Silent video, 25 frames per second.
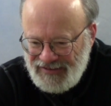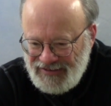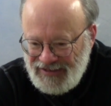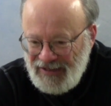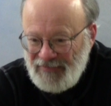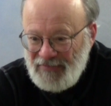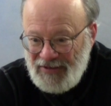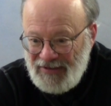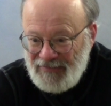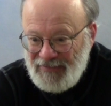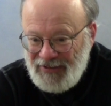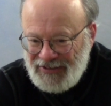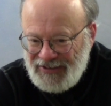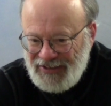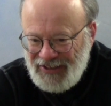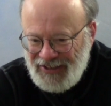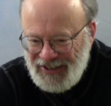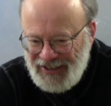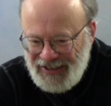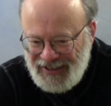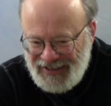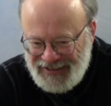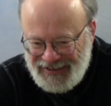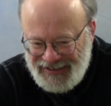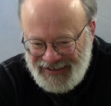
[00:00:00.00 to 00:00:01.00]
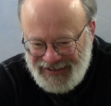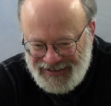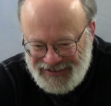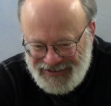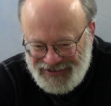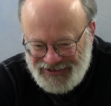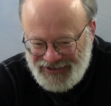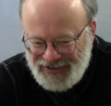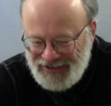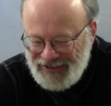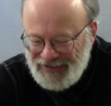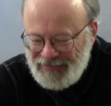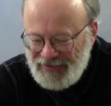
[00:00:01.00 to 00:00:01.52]
something about the law in that
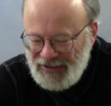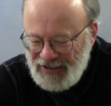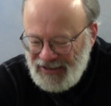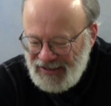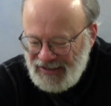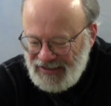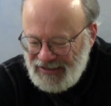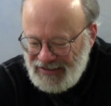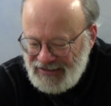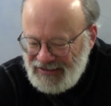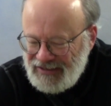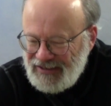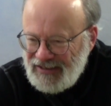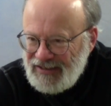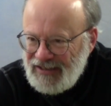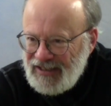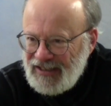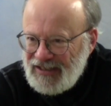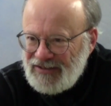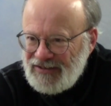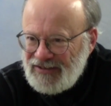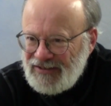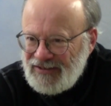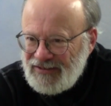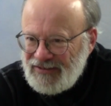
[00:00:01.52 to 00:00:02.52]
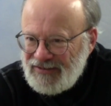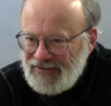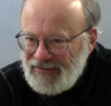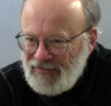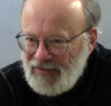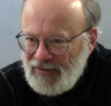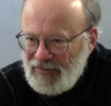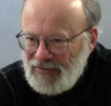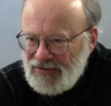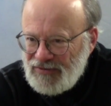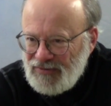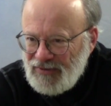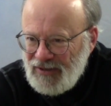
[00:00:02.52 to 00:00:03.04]
journal, because that's
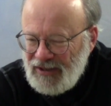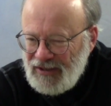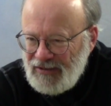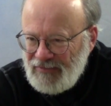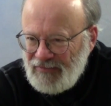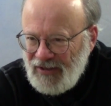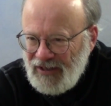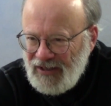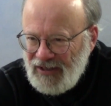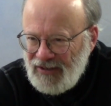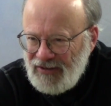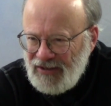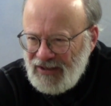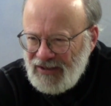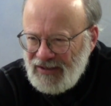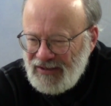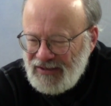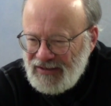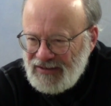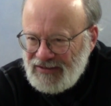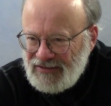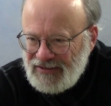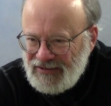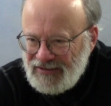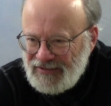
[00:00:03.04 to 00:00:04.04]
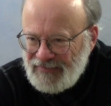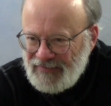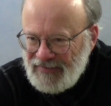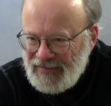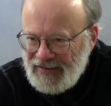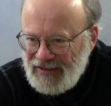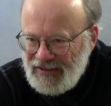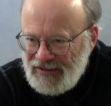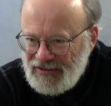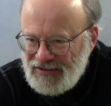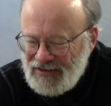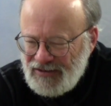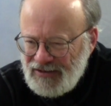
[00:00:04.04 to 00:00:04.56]
what was running bioethics,
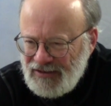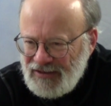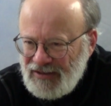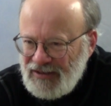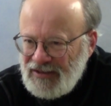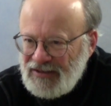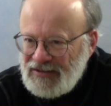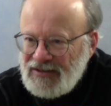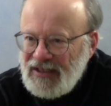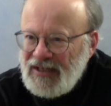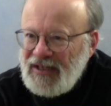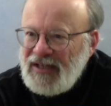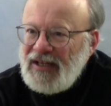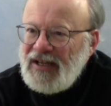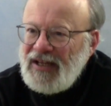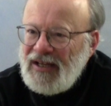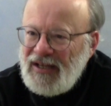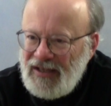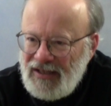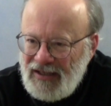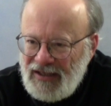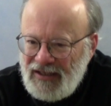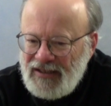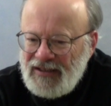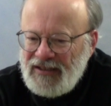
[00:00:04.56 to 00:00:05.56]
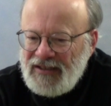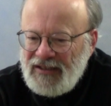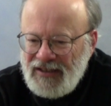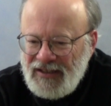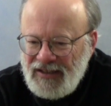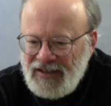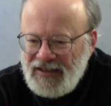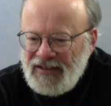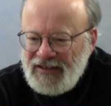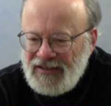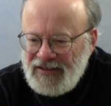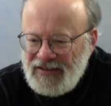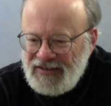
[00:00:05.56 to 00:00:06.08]
and still is.
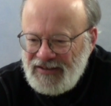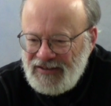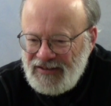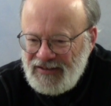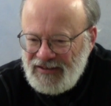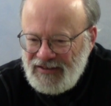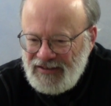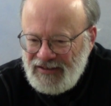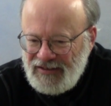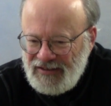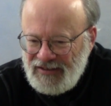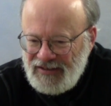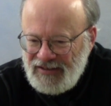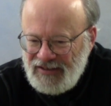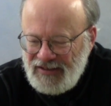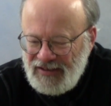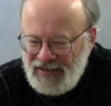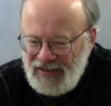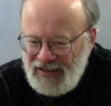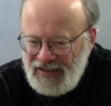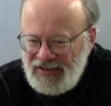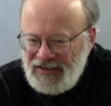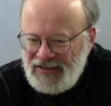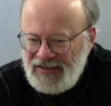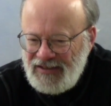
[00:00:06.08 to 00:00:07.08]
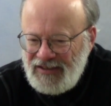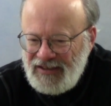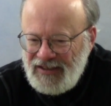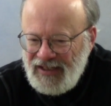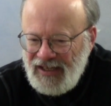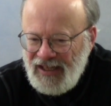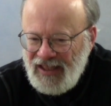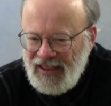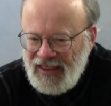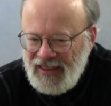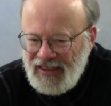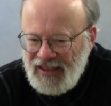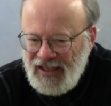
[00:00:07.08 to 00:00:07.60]
And he didn't
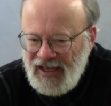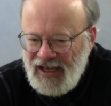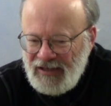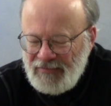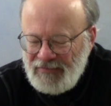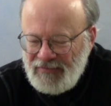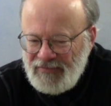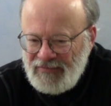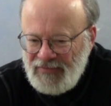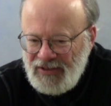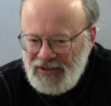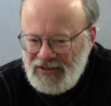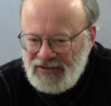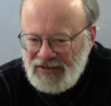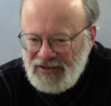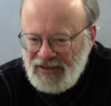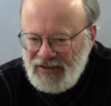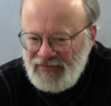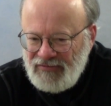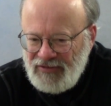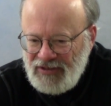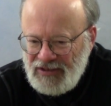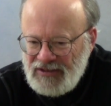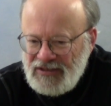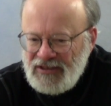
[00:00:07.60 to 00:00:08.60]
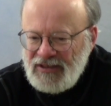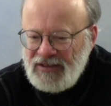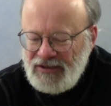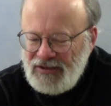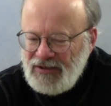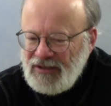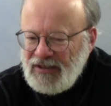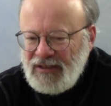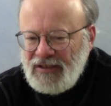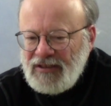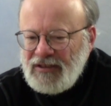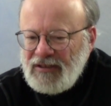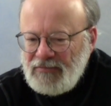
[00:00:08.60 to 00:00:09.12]
take that much convincing. He
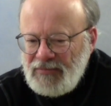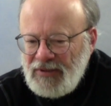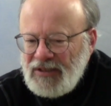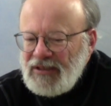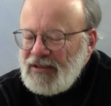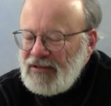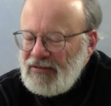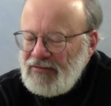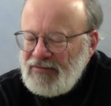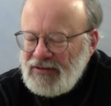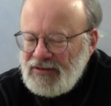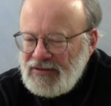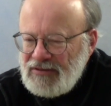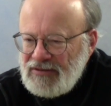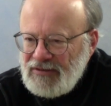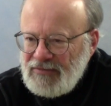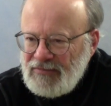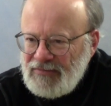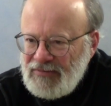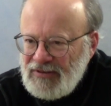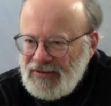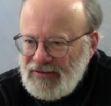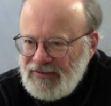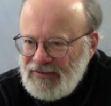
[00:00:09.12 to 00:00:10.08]
took a little bit convincing,